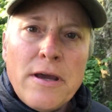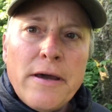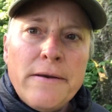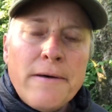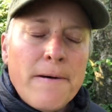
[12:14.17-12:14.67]

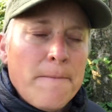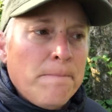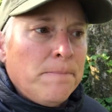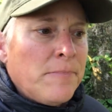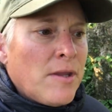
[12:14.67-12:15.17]
And
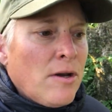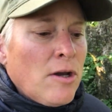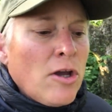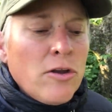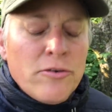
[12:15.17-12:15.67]
um,
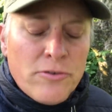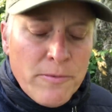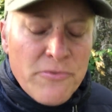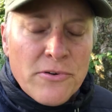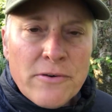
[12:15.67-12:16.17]

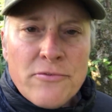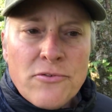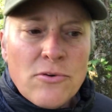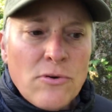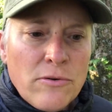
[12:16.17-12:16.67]
YouTube serves
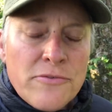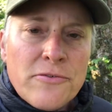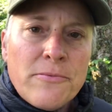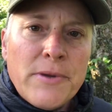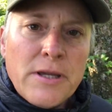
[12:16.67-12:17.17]
two goals
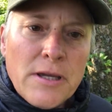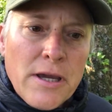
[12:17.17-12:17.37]
for me.